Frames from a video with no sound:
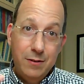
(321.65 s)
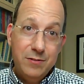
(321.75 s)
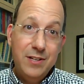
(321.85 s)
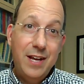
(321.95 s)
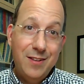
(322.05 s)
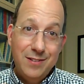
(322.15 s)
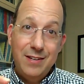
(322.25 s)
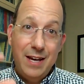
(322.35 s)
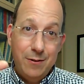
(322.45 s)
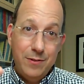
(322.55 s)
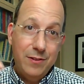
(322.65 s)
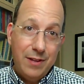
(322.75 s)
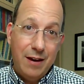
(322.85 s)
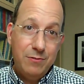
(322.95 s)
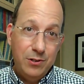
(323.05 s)
today's the day or this
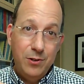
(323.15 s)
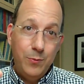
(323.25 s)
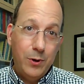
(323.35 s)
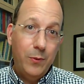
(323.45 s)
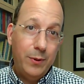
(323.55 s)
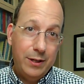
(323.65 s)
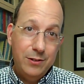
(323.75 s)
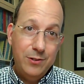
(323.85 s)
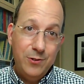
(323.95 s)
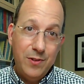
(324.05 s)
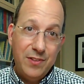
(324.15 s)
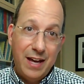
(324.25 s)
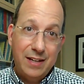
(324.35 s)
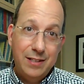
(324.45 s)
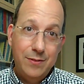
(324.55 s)
afternoon we're going to do this
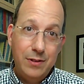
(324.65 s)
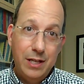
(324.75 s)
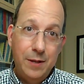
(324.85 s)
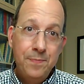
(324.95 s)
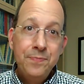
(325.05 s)
activity.